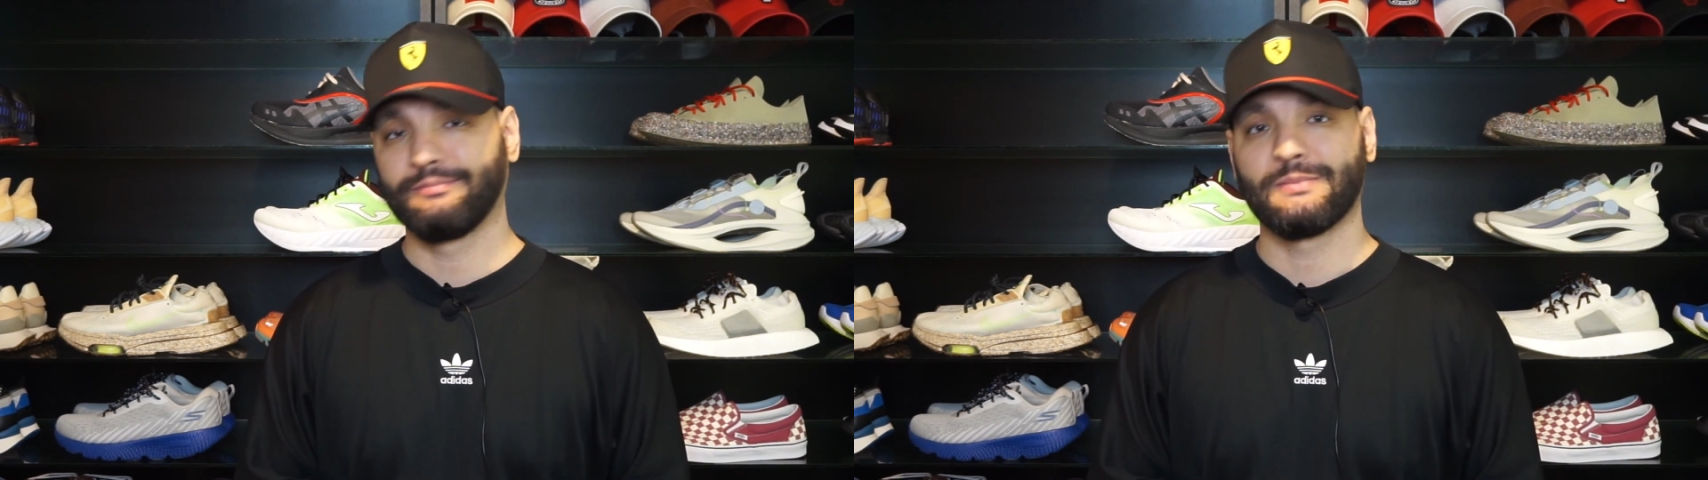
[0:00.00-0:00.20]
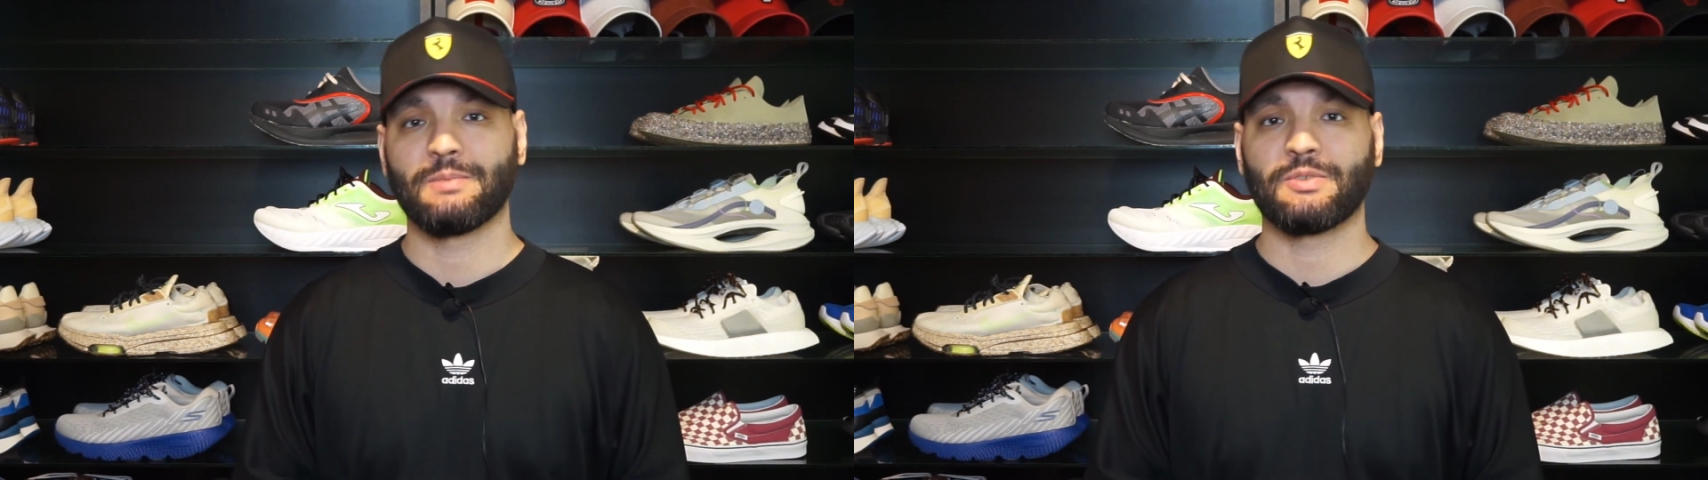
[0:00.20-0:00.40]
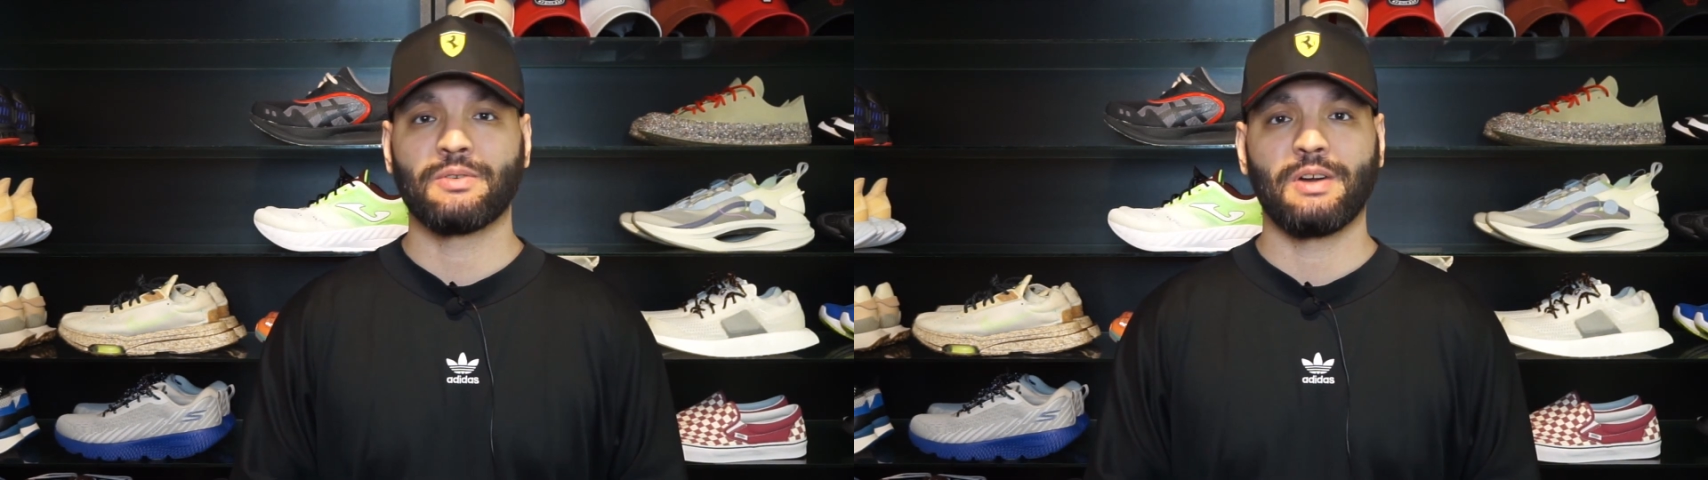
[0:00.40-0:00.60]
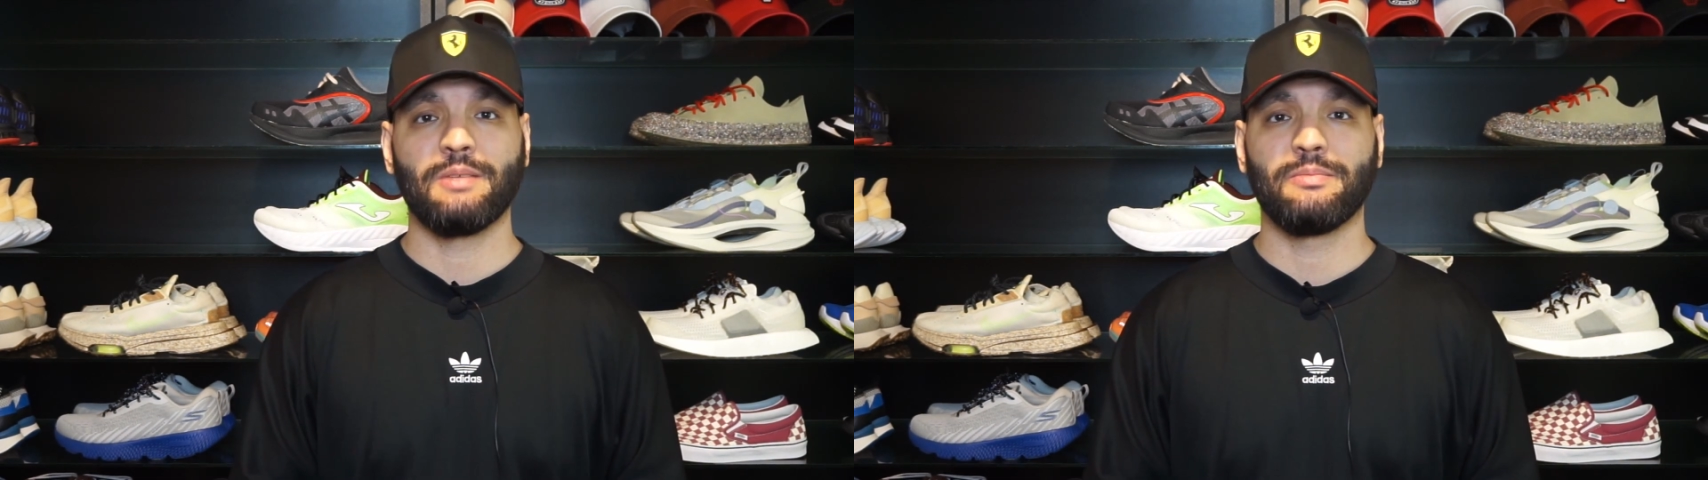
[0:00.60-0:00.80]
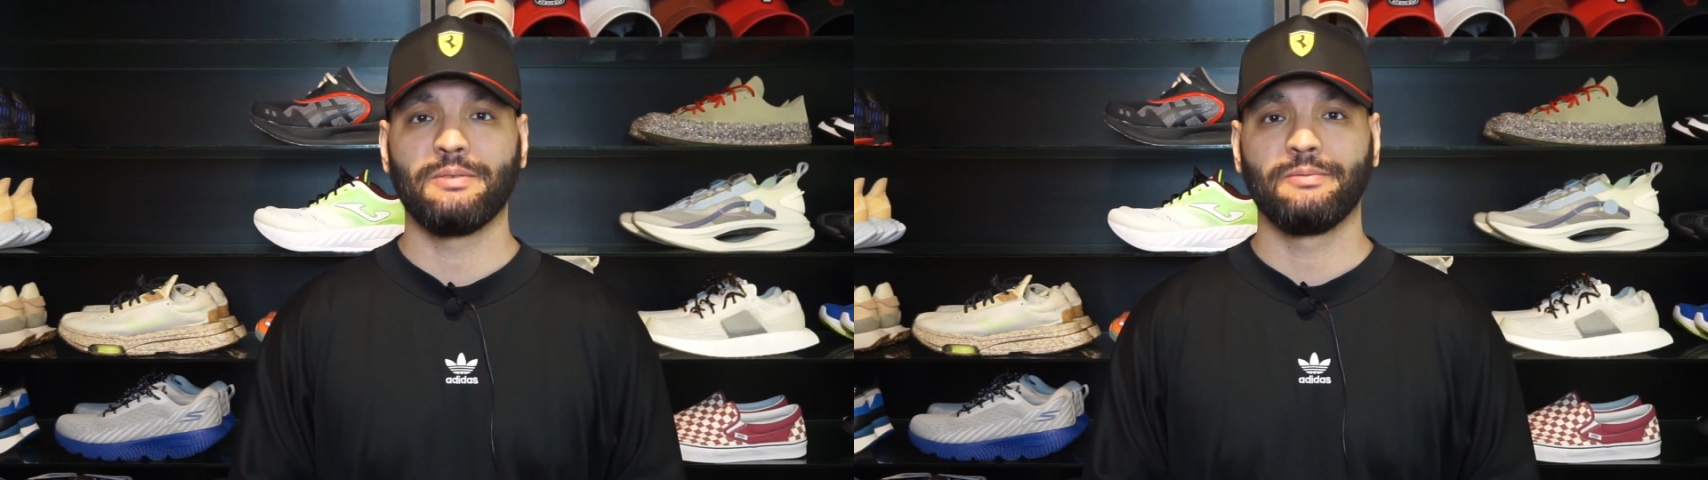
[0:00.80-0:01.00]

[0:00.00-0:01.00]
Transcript: Subscribe.